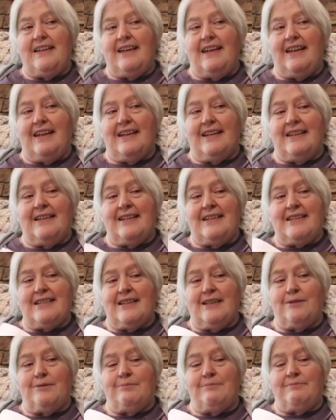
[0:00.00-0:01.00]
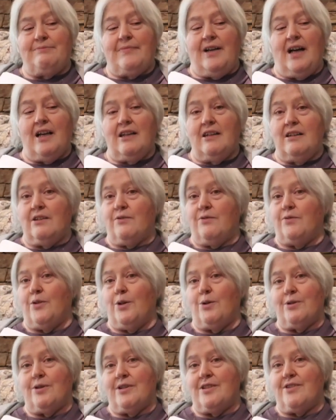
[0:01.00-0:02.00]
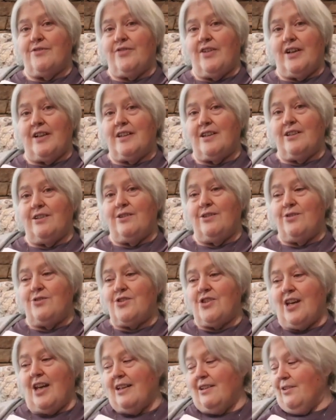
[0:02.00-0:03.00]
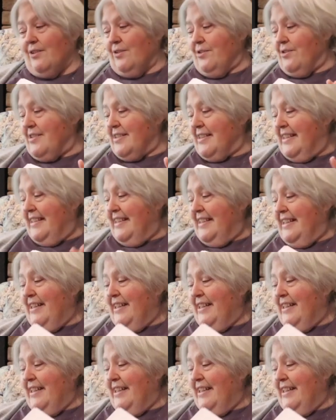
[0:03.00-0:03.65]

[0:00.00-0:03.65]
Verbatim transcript: And I look forward to finding new channels.